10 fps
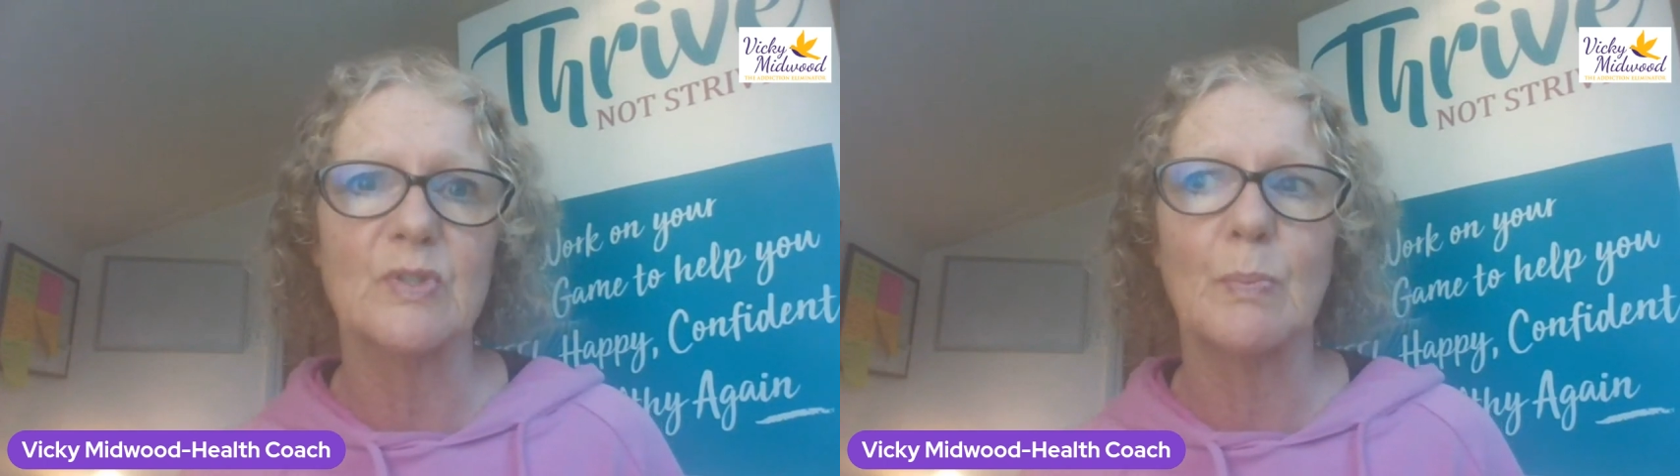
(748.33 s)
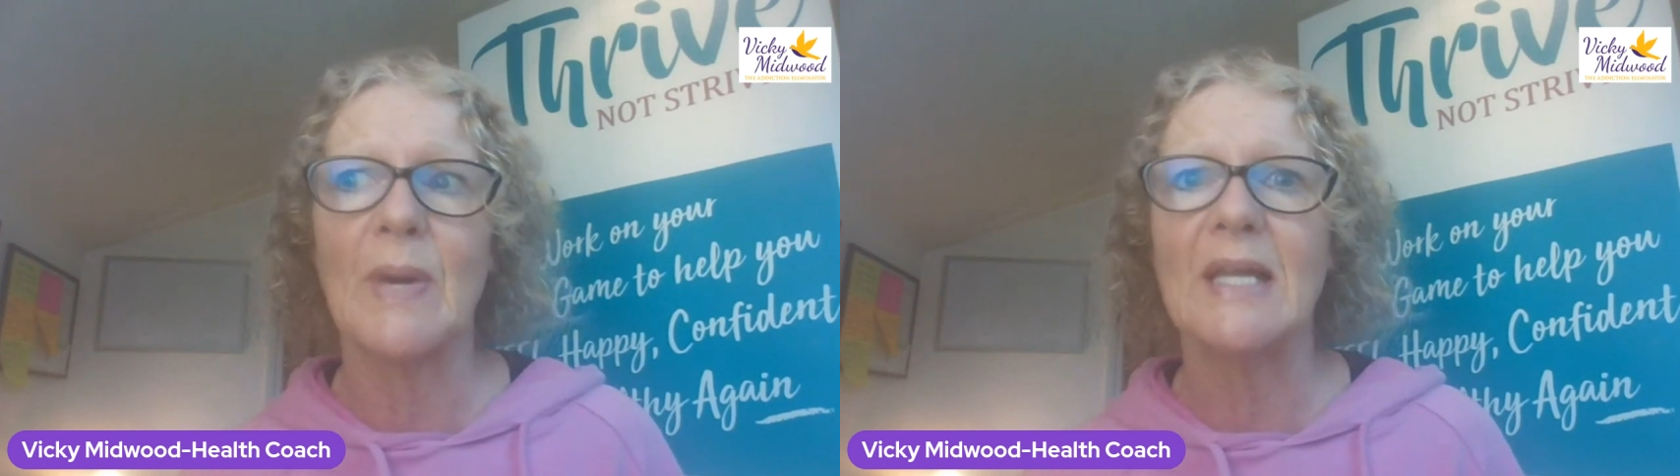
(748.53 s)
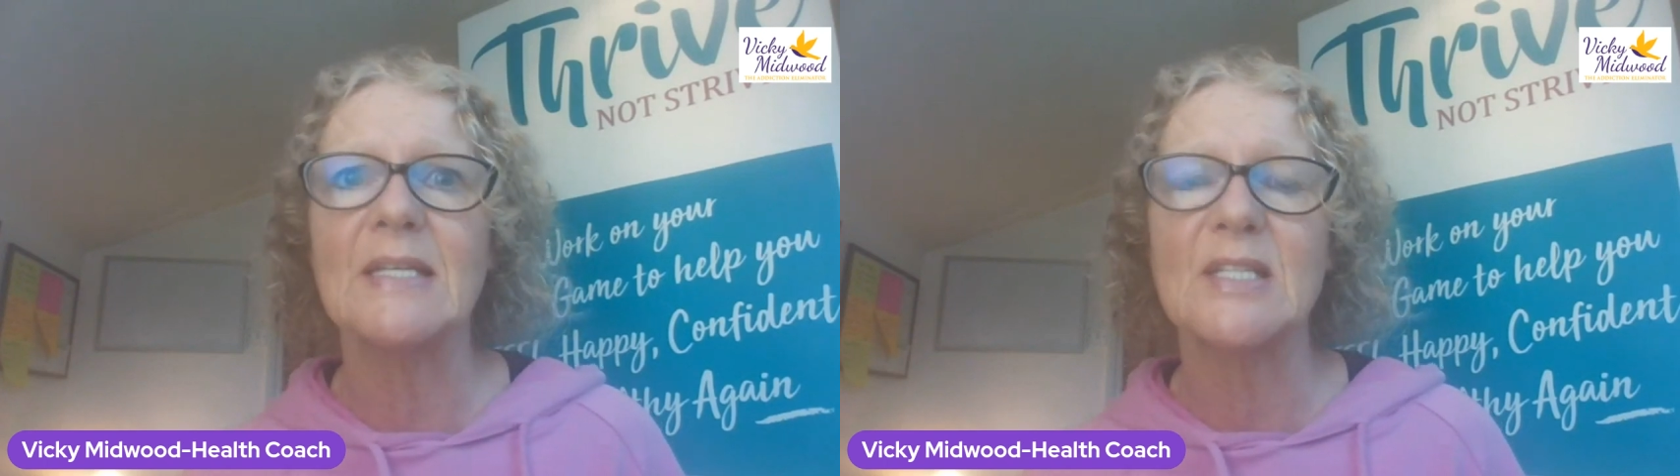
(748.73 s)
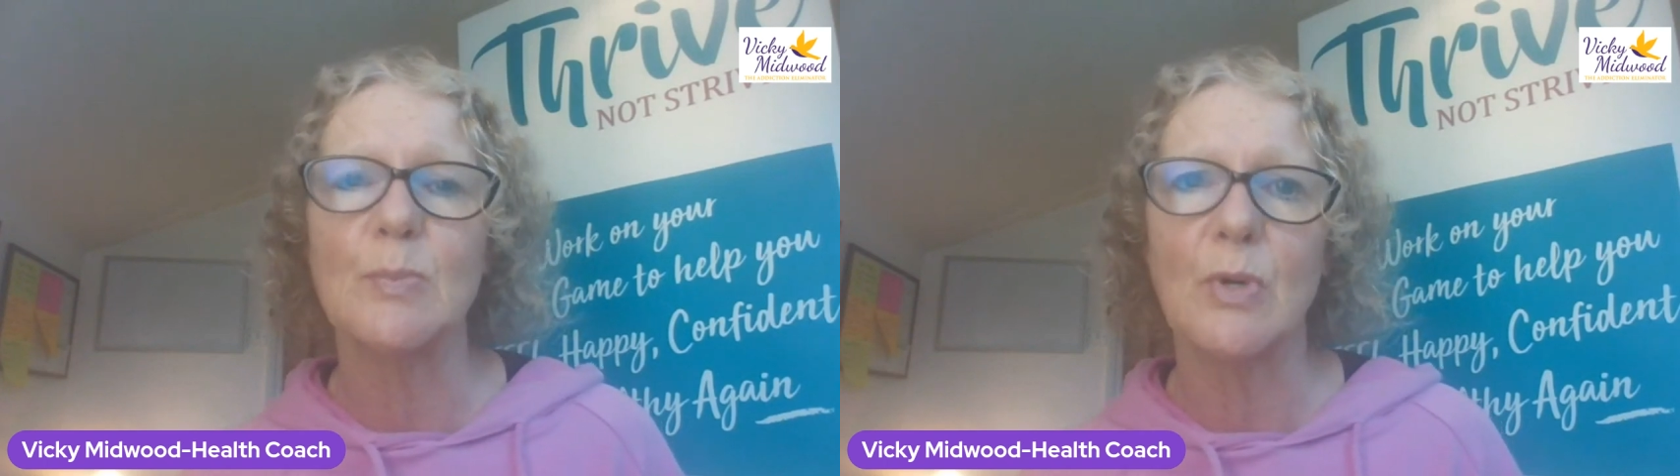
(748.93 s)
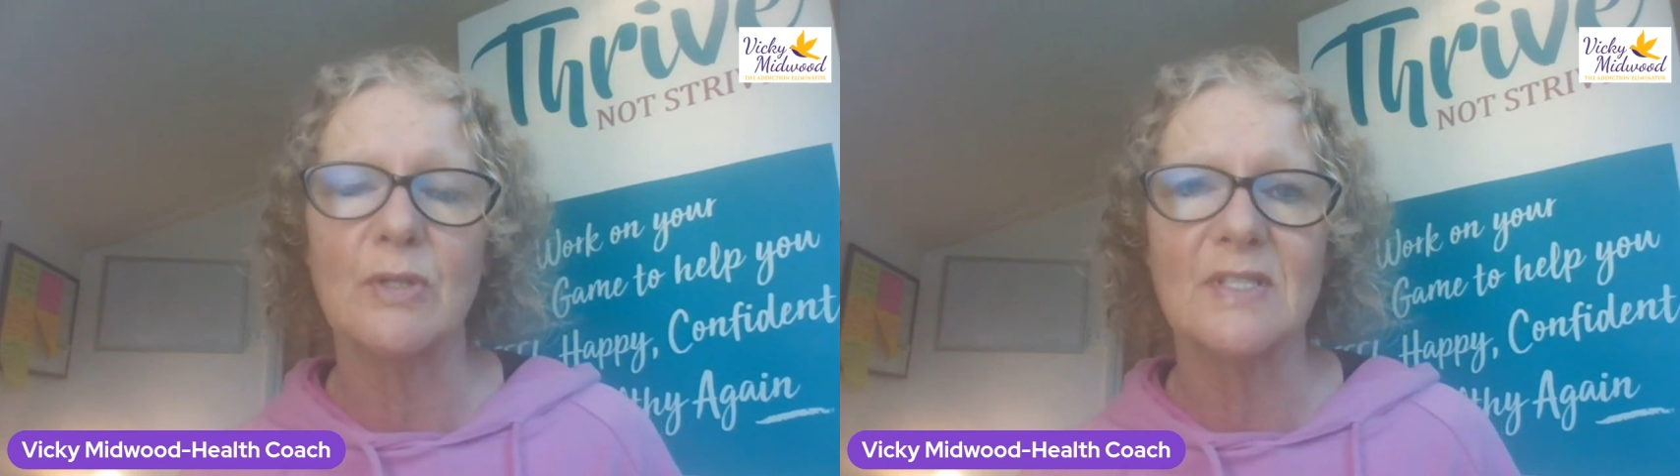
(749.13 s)
based
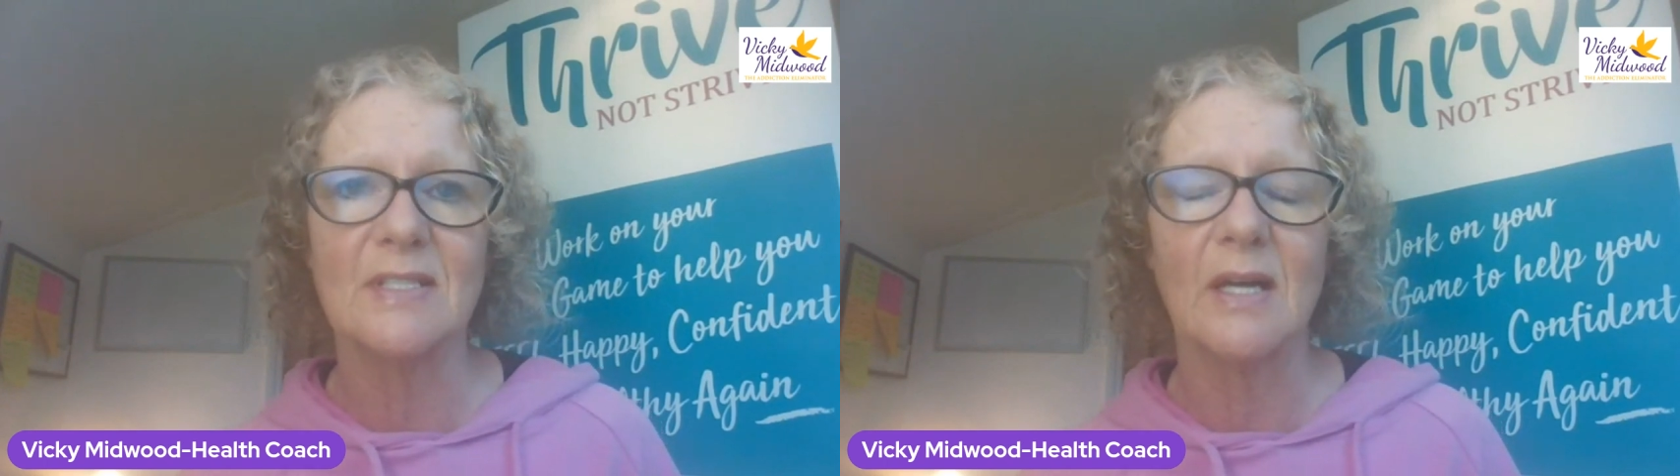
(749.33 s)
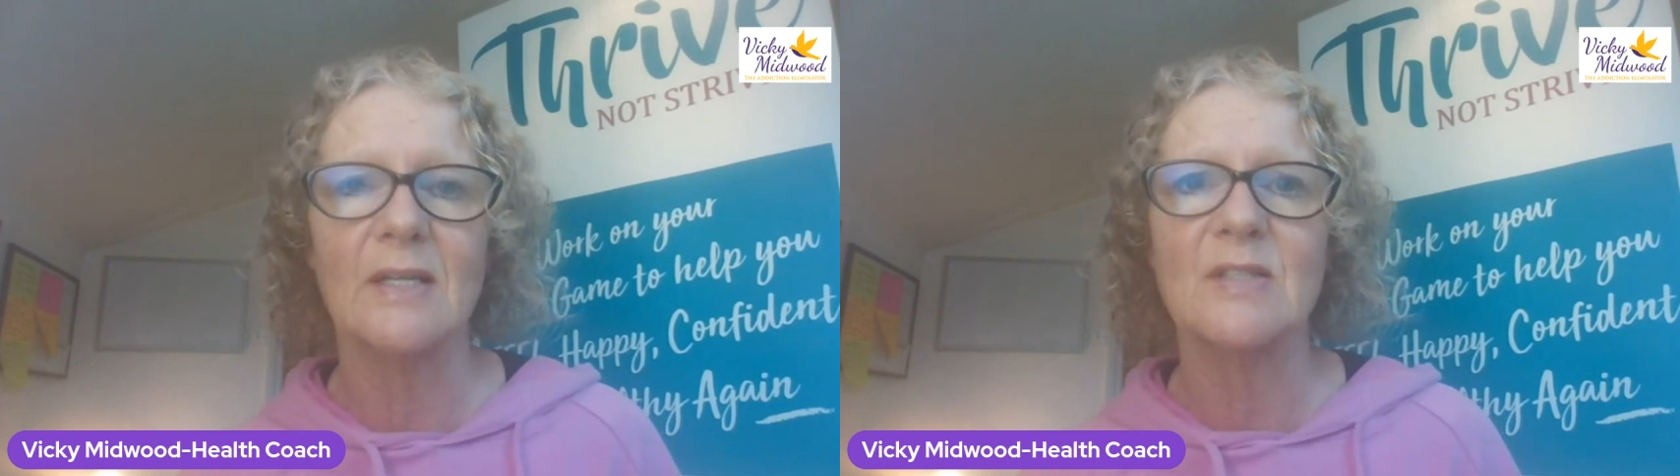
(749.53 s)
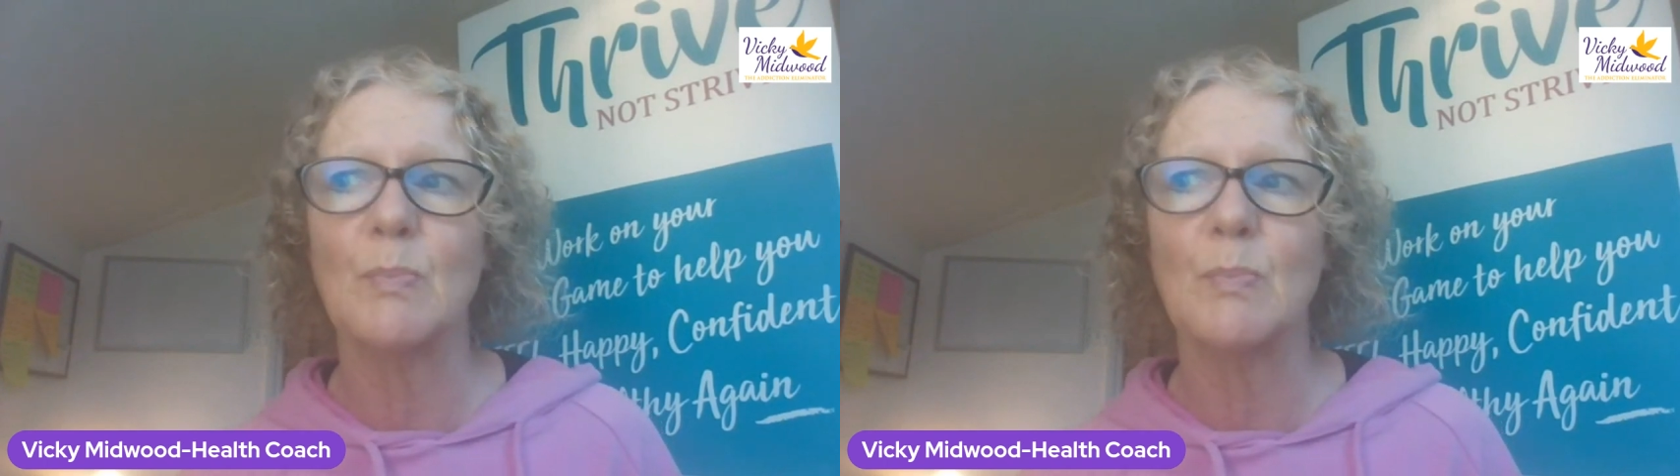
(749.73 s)
upon science,